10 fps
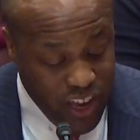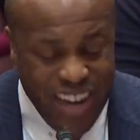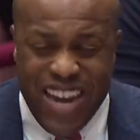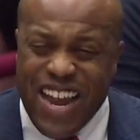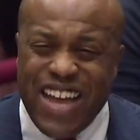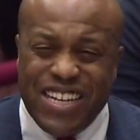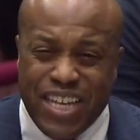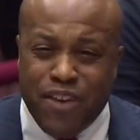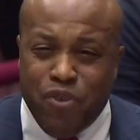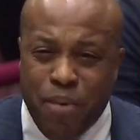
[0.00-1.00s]
You need an
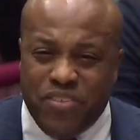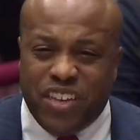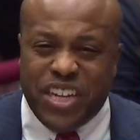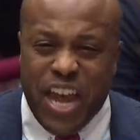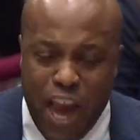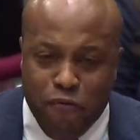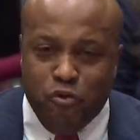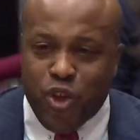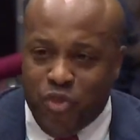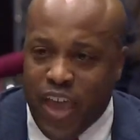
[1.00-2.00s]
ID for basically
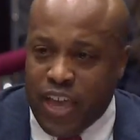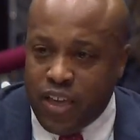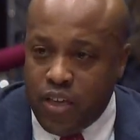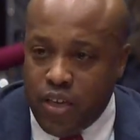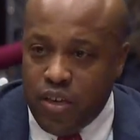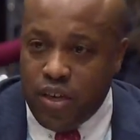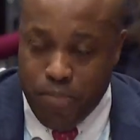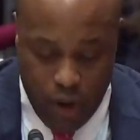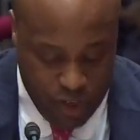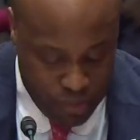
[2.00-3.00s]
everything to
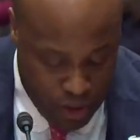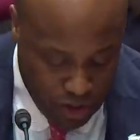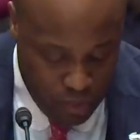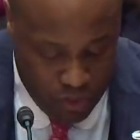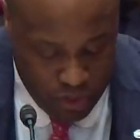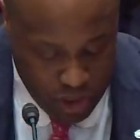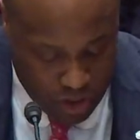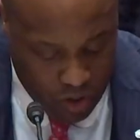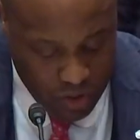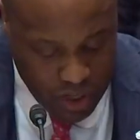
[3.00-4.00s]
be a responsible
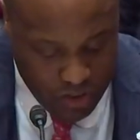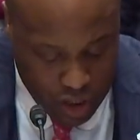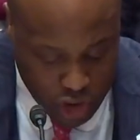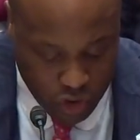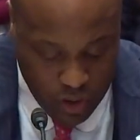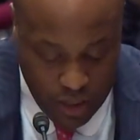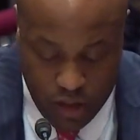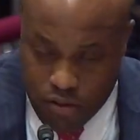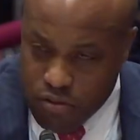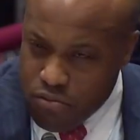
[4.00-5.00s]
adult in this country,
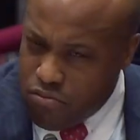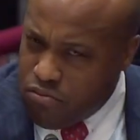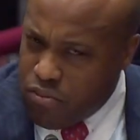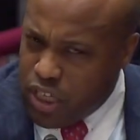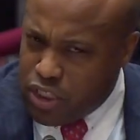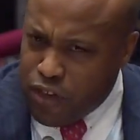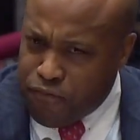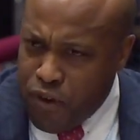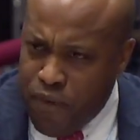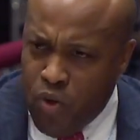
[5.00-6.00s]
except
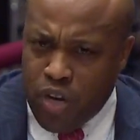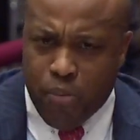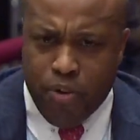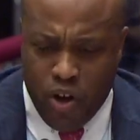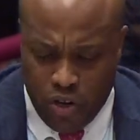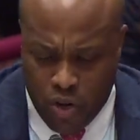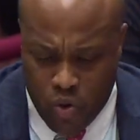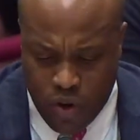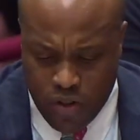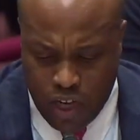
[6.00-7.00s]
for voting, apparently,
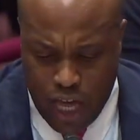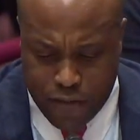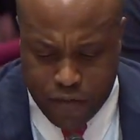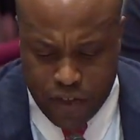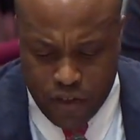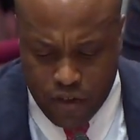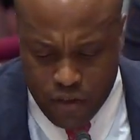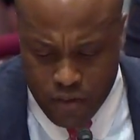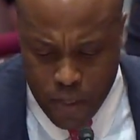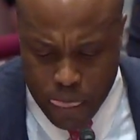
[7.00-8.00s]
according to the left.
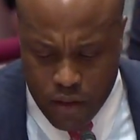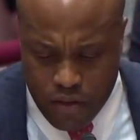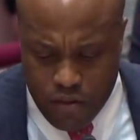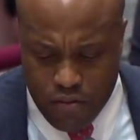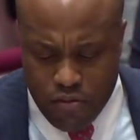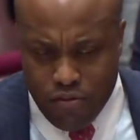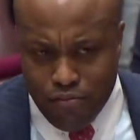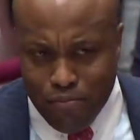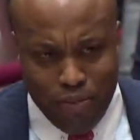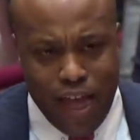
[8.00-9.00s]

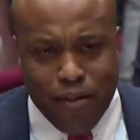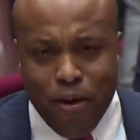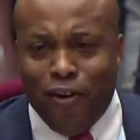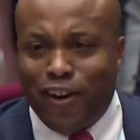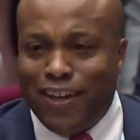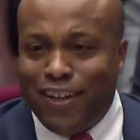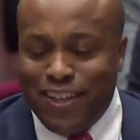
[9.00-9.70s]
Black America